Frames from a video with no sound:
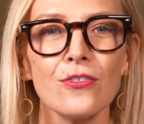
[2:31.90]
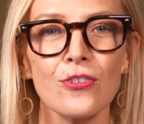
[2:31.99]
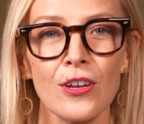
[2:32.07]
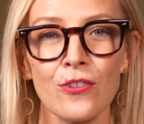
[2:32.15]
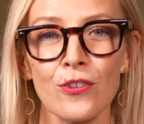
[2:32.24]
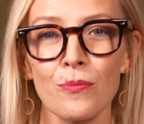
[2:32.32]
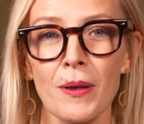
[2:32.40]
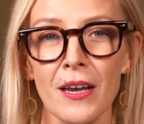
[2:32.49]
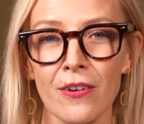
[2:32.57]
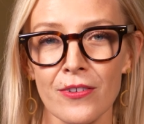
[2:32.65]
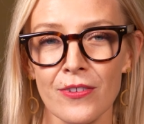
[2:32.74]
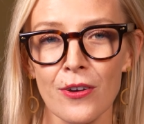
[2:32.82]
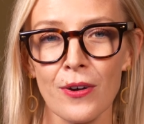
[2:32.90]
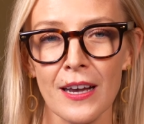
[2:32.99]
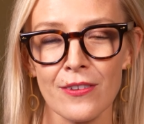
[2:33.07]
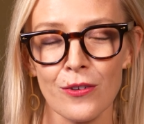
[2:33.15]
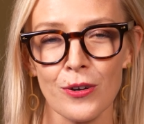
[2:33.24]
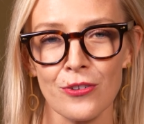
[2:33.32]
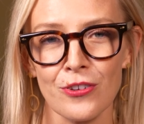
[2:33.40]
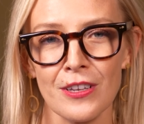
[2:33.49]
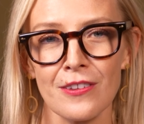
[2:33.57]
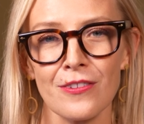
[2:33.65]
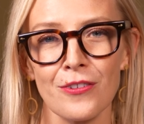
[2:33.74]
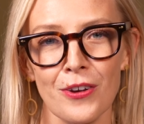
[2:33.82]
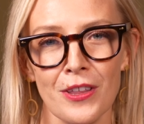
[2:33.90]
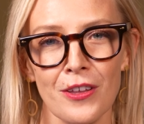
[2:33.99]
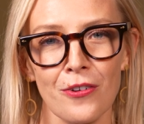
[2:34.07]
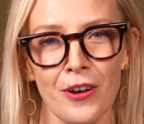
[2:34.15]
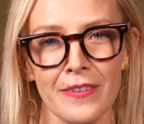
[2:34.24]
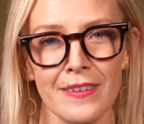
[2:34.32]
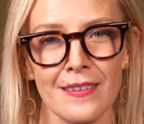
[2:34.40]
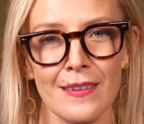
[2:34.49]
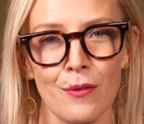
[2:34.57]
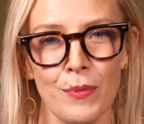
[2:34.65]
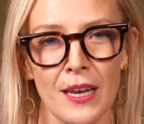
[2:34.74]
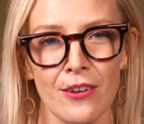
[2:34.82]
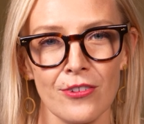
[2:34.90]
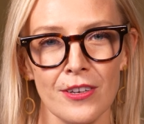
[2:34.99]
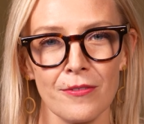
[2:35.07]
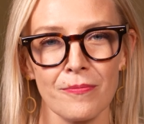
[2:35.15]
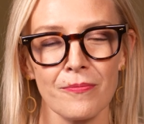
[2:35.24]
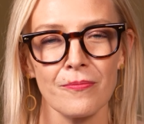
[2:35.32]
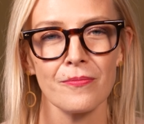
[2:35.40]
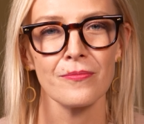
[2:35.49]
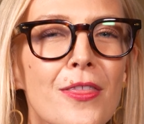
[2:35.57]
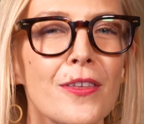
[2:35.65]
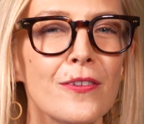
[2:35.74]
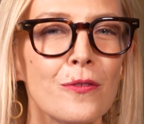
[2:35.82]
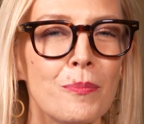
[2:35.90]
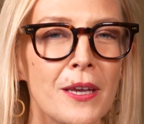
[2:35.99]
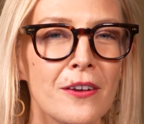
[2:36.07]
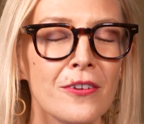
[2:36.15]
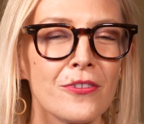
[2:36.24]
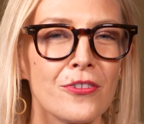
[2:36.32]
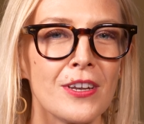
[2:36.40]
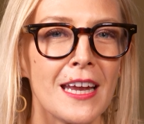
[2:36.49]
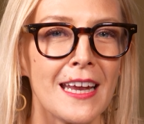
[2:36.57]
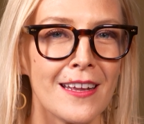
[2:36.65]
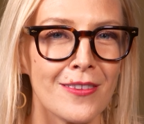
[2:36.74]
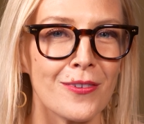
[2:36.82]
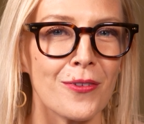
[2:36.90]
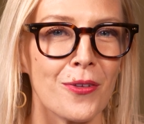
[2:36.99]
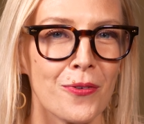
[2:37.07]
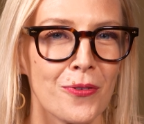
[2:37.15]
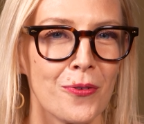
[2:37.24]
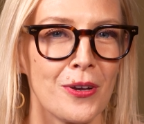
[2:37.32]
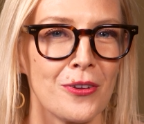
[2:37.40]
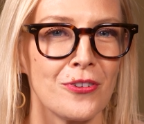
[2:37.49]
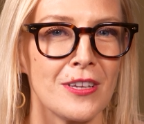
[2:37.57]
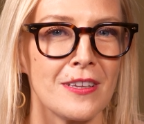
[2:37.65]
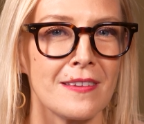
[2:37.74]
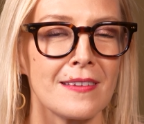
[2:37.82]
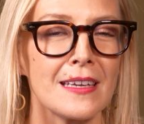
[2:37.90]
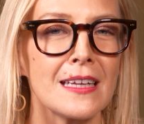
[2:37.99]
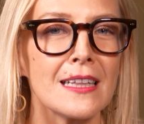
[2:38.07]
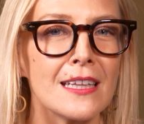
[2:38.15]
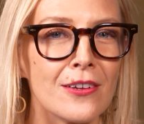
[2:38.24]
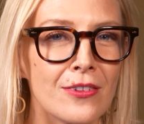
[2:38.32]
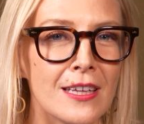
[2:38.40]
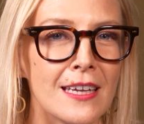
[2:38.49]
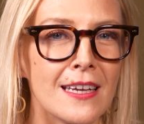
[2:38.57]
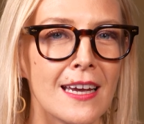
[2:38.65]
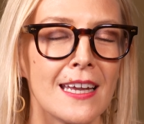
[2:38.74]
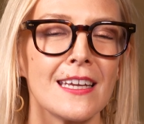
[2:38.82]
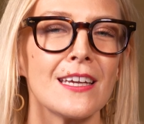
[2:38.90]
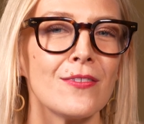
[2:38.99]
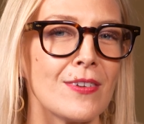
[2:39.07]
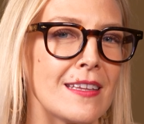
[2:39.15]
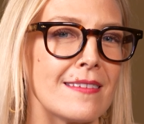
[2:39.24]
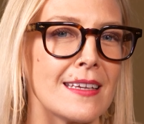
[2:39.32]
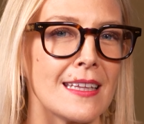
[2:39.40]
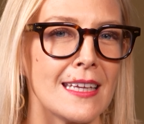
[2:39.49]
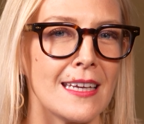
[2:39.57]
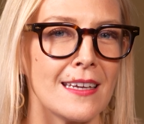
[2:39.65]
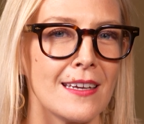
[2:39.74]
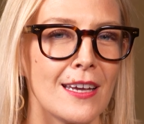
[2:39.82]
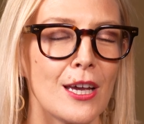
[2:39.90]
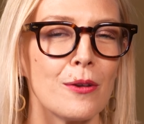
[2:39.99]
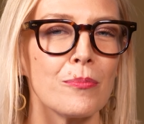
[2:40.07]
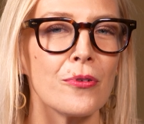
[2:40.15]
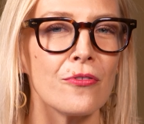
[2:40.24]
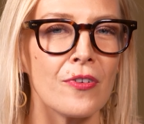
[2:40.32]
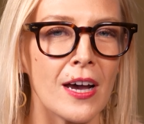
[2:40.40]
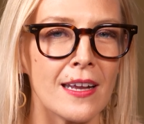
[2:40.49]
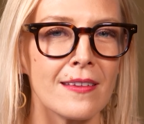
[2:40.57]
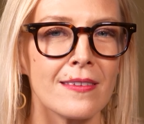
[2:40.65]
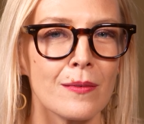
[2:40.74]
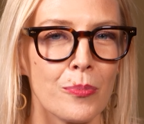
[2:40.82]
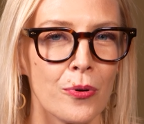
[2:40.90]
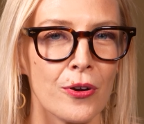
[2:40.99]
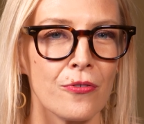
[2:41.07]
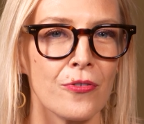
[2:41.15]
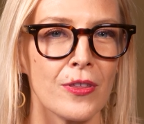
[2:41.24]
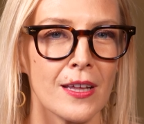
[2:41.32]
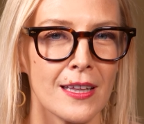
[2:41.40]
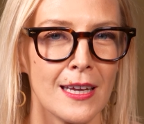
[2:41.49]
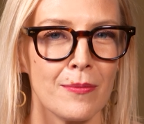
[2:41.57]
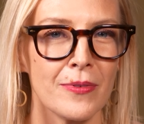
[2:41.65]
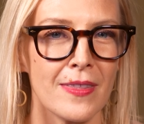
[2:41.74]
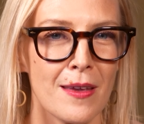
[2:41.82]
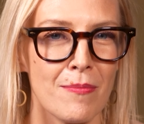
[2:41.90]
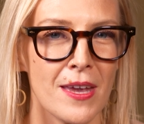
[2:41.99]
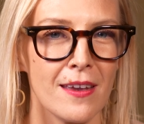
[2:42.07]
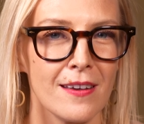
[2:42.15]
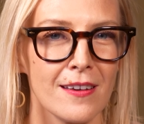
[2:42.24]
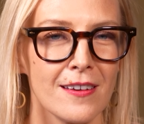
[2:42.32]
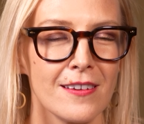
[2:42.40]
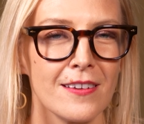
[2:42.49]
Judges may also ask questions during the cross-examination. The speakers should answer those questions clearly and convincingly and provide support for the claims they make.